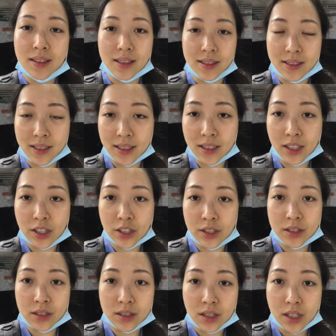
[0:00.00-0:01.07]
the
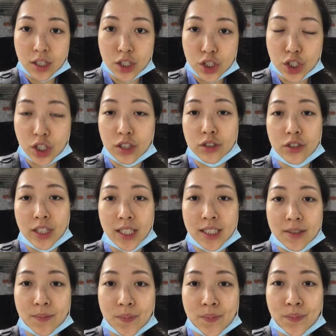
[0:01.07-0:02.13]
seniors,
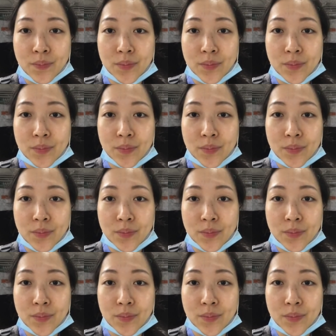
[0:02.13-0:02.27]
children,